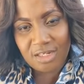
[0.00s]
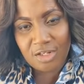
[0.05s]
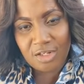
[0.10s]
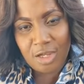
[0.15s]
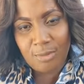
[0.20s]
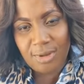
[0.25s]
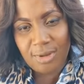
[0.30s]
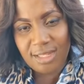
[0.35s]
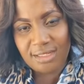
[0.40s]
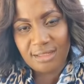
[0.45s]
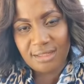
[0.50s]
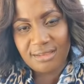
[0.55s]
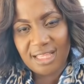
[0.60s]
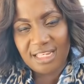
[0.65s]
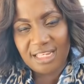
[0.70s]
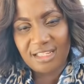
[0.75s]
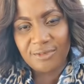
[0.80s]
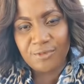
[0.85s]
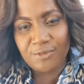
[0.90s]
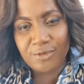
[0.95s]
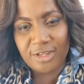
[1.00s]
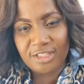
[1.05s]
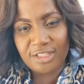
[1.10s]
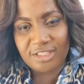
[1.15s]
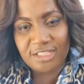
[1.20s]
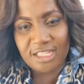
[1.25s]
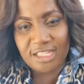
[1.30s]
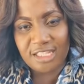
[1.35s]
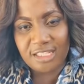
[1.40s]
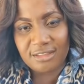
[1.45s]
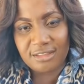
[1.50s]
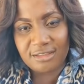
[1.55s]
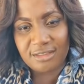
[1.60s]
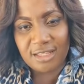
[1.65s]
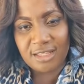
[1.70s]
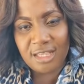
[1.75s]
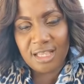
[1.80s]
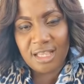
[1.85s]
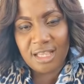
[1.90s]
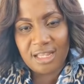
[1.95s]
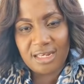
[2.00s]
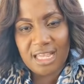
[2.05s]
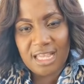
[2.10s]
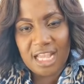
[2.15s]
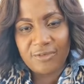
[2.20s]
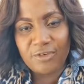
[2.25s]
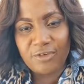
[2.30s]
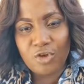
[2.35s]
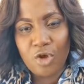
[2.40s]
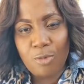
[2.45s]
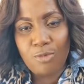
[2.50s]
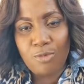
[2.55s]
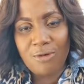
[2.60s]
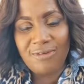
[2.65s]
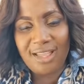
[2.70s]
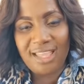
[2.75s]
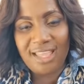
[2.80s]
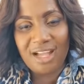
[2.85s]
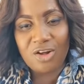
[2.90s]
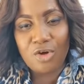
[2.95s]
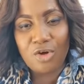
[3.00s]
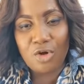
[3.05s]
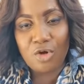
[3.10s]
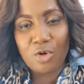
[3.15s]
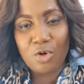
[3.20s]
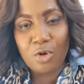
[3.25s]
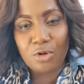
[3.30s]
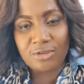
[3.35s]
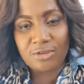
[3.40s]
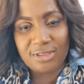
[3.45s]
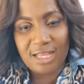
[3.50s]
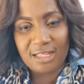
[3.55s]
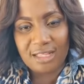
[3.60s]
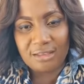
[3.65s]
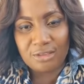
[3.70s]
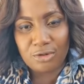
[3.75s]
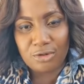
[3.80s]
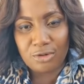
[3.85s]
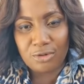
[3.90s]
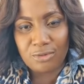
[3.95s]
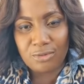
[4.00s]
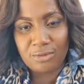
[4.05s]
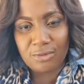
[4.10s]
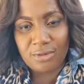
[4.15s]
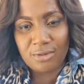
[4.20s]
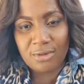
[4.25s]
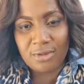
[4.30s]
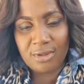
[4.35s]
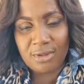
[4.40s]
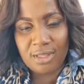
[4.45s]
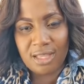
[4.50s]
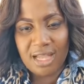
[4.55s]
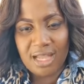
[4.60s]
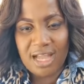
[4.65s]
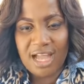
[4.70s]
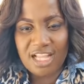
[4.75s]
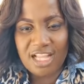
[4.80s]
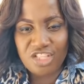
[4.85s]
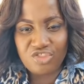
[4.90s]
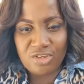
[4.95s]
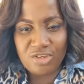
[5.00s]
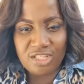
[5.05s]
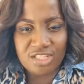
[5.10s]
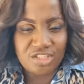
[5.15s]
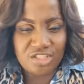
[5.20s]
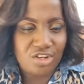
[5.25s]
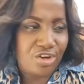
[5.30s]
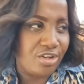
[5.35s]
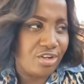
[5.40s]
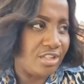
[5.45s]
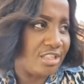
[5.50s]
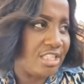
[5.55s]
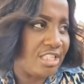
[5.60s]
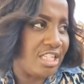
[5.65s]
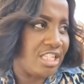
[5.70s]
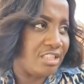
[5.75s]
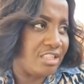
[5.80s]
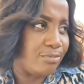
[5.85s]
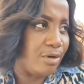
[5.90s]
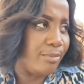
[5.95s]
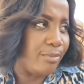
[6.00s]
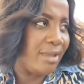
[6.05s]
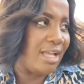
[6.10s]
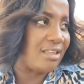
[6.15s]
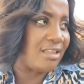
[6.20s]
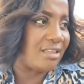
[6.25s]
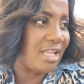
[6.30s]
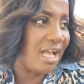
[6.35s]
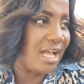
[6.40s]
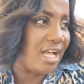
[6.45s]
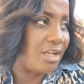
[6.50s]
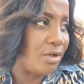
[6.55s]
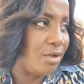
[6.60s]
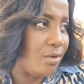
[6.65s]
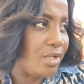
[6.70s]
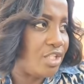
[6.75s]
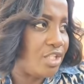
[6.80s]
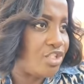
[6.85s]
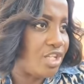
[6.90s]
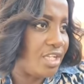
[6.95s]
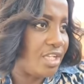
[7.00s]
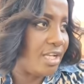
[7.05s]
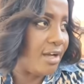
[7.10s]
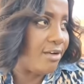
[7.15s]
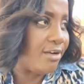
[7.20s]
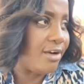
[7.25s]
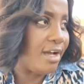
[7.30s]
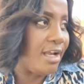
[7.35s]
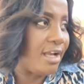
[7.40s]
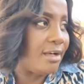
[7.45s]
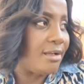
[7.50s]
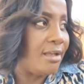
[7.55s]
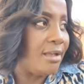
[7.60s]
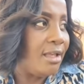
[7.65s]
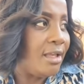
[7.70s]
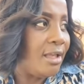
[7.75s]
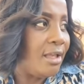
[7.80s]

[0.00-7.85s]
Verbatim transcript: No man, these are different things. Like if you come over here, concourse, and so and address certain things. But me I talk now in general.